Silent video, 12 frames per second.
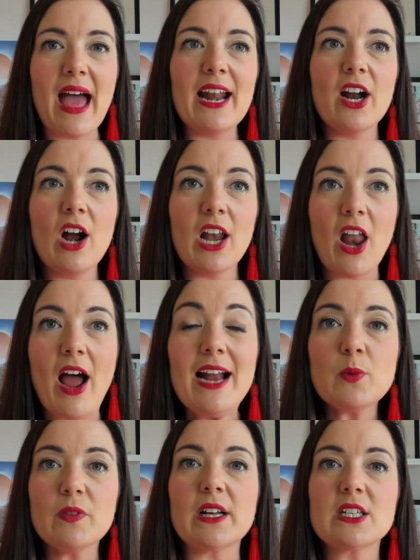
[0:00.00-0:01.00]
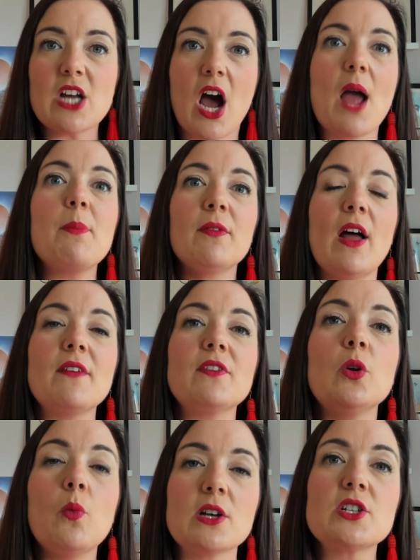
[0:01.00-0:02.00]
that are aligned with the type of life
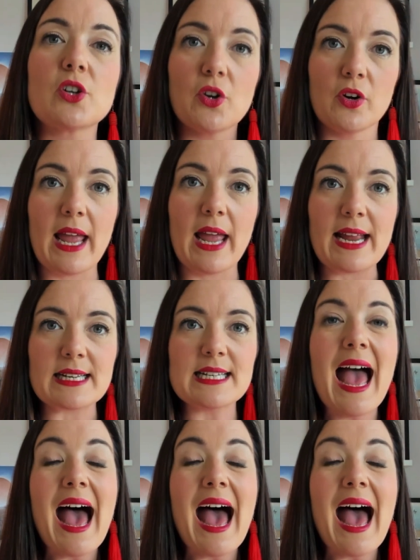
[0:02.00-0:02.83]
that you want to create.